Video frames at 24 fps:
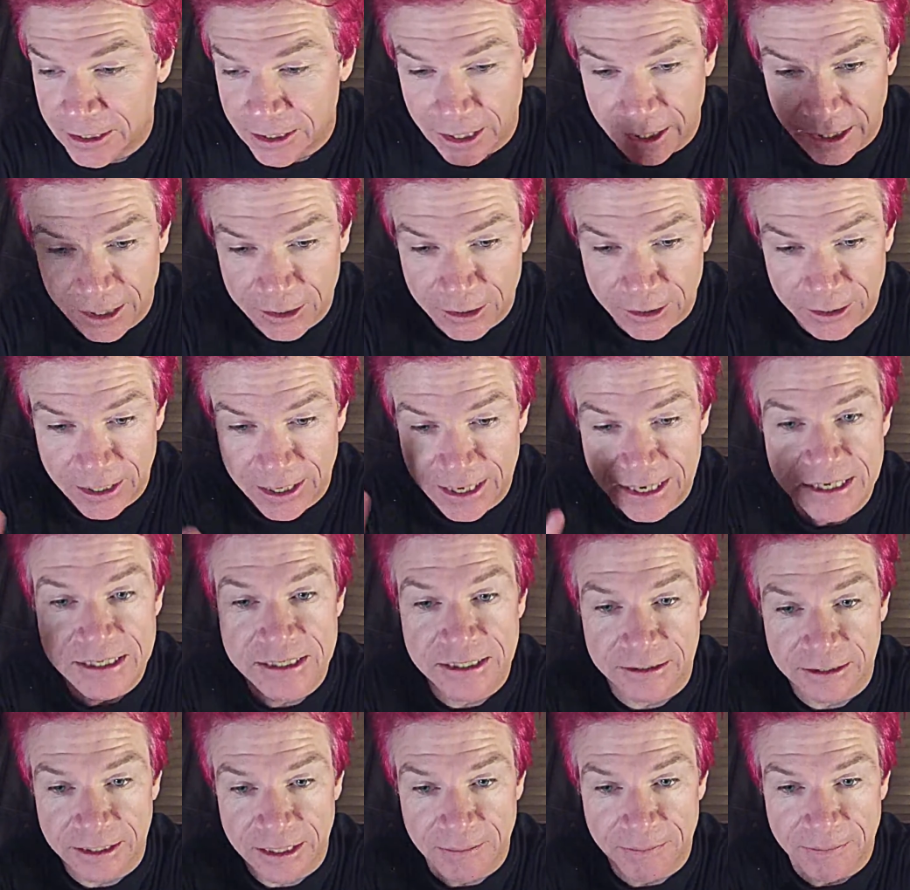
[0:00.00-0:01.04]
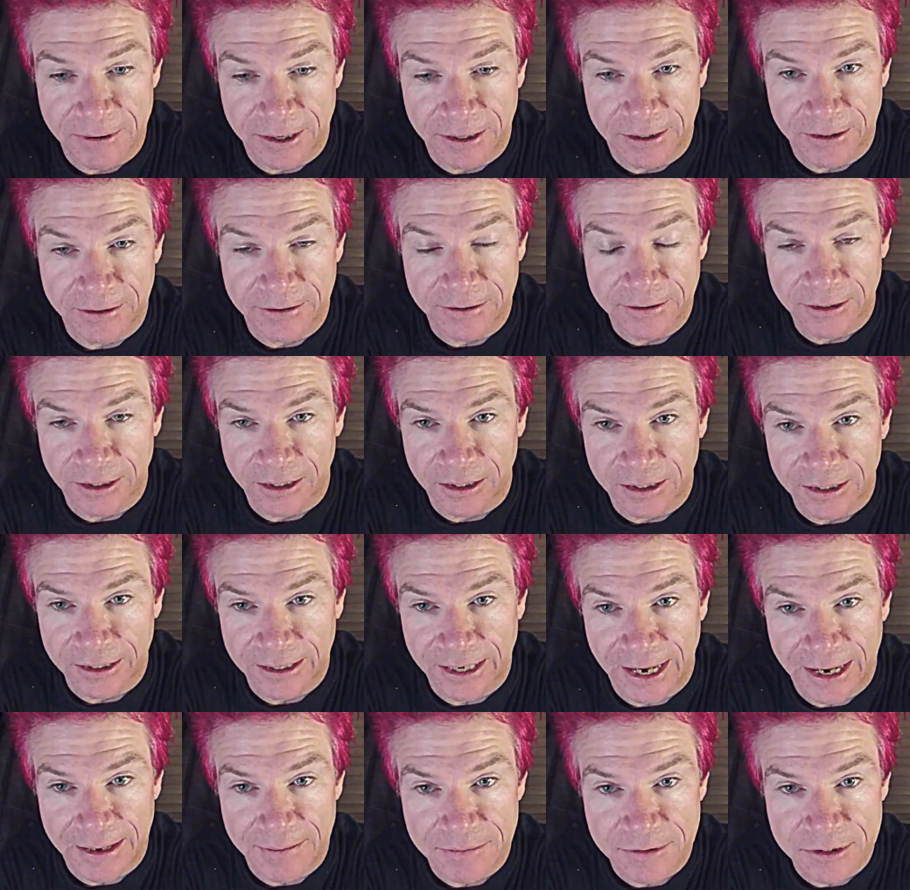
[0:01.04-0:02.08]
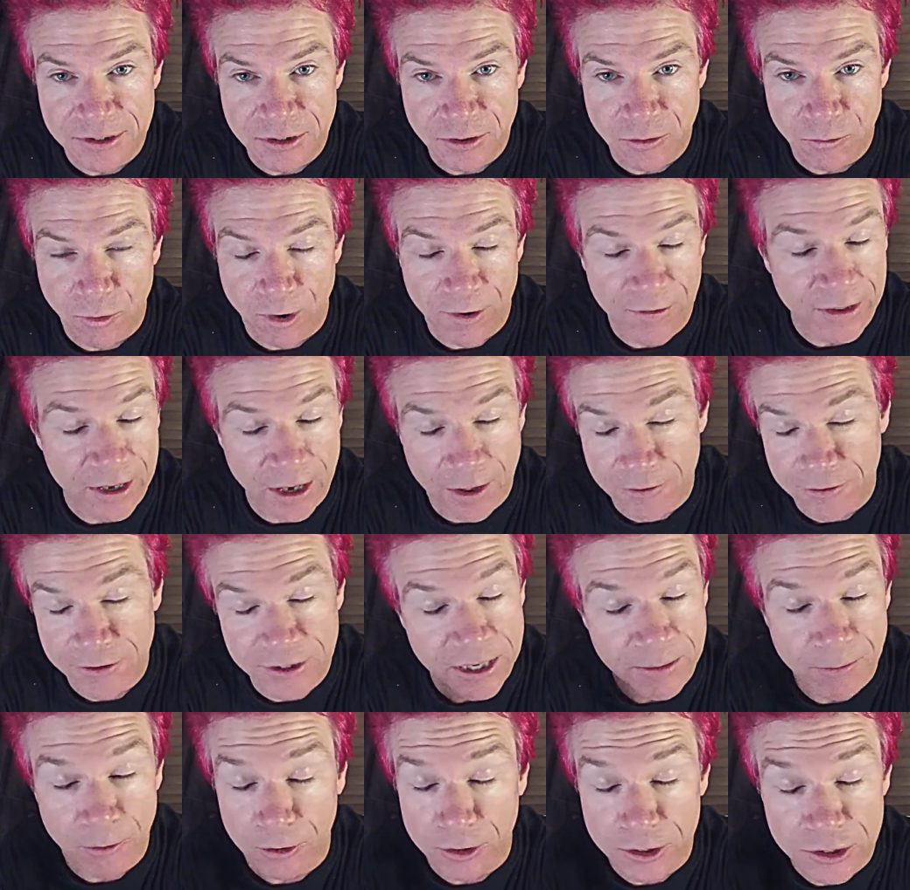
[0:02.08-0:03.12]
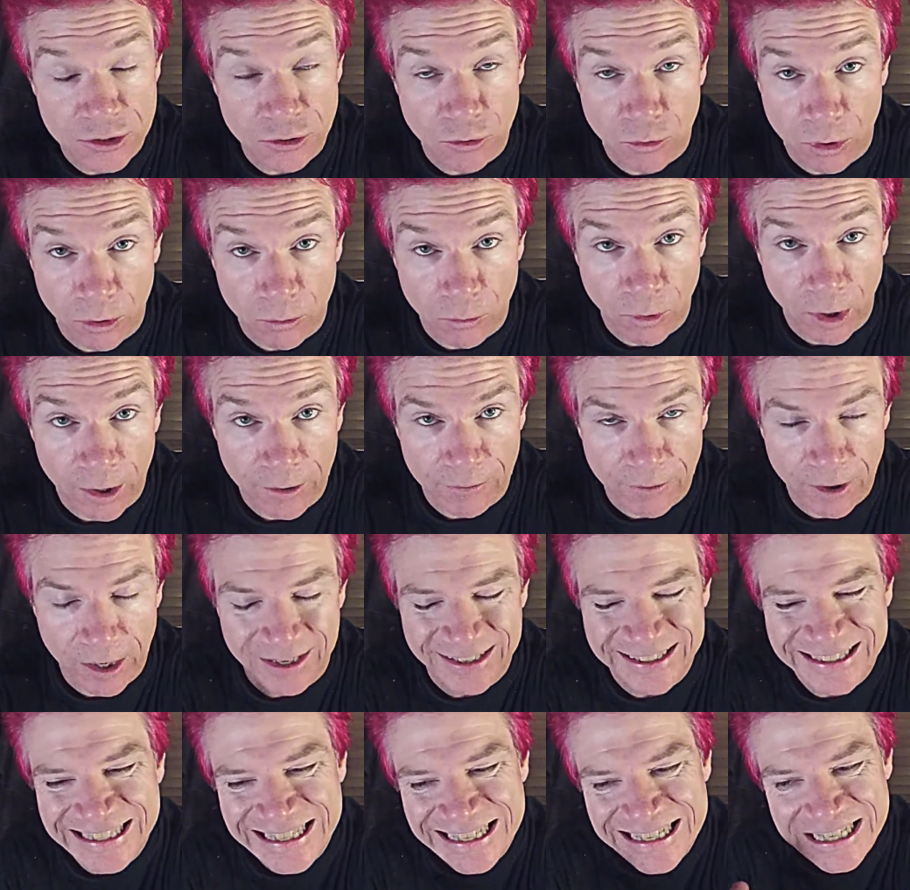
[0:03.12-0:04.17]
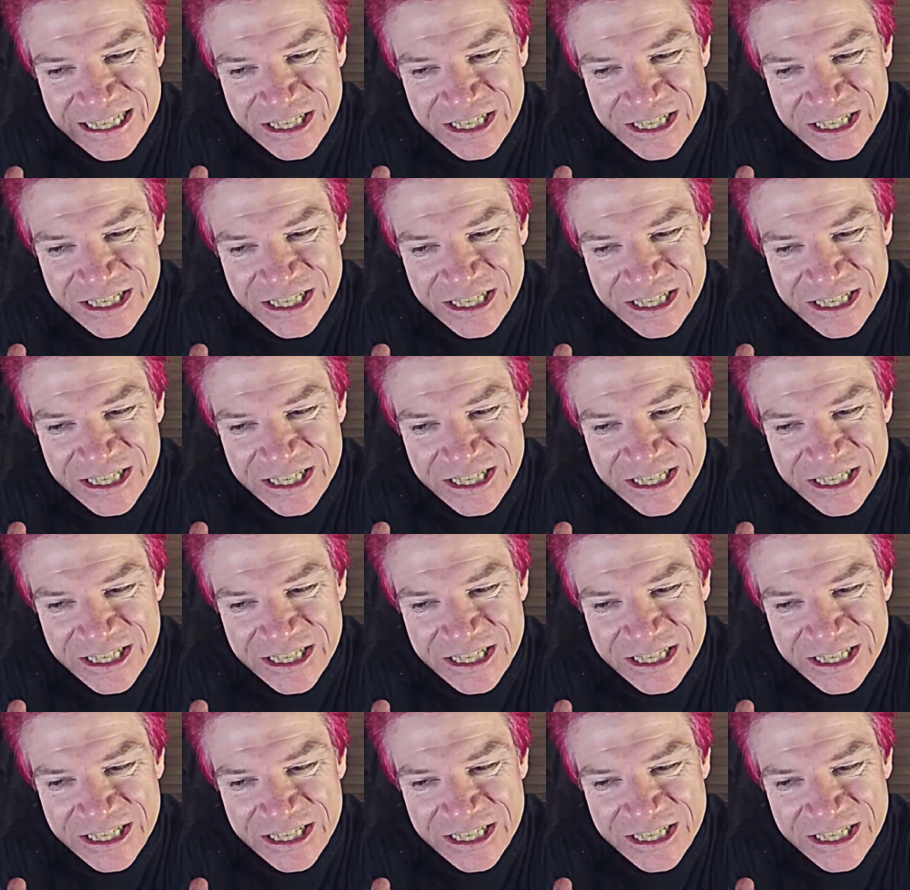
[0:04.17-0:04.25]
could have easily been games where the other team only scored 1 run.